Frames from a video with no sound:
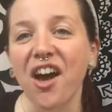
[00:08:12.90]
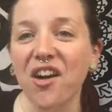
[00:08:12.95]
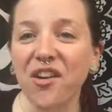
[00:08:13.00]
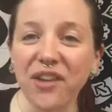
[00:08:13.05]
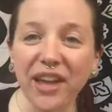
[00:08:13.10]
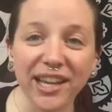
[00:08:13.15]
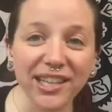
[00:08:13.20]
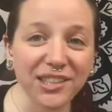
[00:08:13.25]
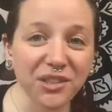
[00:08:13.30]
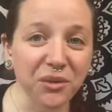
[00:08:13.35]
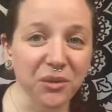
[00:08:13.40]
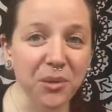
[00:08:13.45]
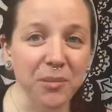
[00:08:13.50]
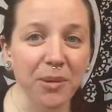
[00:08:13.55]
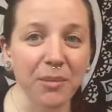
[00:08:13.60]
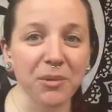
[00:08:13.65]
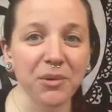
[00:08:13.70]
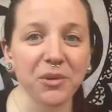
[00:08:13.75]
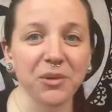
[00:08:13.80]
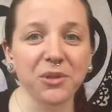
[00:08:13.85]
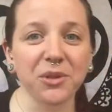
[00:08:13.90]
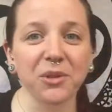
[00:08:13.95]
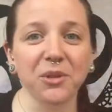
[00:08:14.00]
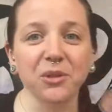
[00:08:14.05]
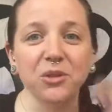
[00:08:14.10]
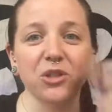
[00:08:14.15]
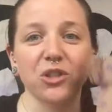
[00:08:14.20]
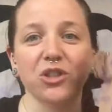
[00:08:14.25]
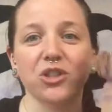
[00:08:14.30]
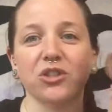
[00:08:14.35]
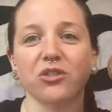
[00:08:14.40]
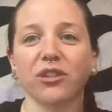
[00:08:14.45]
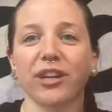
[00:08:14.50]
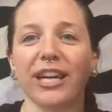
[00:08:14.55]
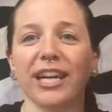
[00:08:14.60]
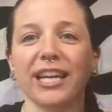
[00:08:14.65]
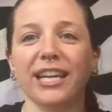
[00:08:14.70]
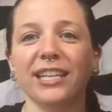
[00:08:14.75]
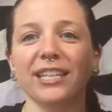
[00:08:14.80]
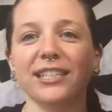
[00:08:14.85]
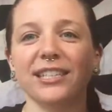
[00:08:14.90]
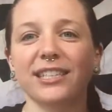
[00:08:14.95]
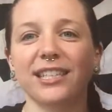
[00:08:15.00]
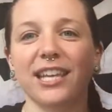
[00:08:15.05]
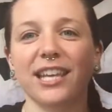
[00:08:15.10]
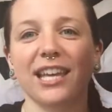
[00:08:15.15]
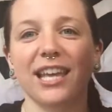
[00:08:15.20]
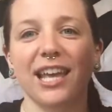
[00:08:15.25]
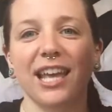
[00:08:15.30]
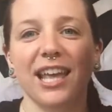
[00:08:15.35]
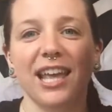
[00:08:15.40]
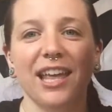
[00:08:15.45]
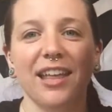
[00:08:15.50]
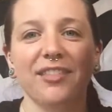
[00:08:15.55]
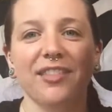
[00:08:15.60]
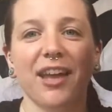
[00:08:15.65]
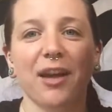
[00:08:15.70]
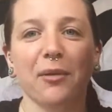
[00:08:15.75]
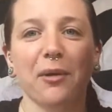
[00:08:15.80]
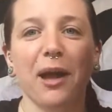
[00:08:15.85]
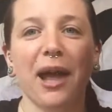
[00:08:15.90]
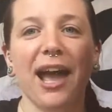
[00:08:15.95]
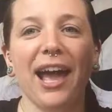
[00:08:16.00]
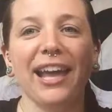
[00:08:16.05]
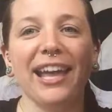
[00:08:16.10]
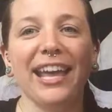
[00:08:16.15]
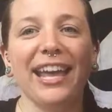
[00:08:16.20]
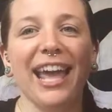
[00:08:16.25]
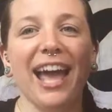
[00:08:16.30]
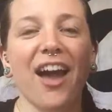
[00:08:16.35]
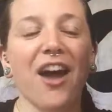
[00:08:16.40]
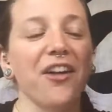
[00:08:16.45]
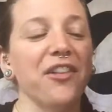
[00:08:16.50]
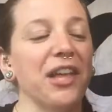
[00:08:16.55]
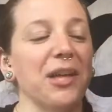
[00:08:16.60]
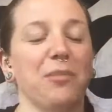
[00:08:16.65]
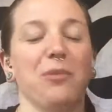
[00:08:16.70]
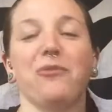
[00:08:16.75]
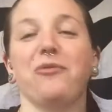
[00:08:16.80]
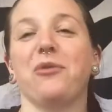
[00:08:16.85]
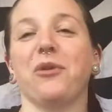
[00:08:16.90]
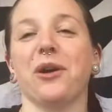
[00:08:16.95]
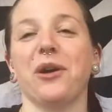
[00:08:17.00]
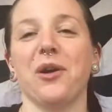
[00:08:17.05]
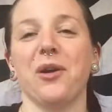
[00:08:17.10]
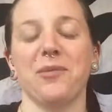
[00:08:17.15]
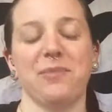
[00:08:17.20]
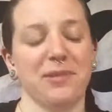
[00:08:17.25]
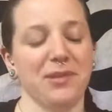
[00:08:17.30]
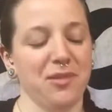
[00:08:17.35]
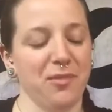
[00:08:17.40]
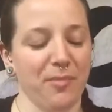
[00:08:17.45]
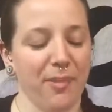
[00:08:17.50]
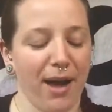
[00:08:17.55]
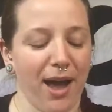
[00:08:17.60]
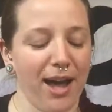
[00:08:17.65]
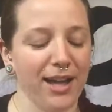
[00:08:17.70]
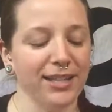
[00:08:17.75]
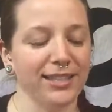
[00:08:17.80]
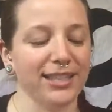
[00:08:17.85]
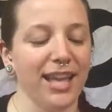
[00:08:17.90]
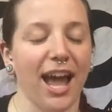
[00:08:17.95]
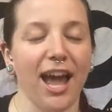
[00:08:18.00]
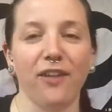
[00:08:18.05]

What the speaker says: Okay, so remember those little strings that were hanging out like before I opened the box?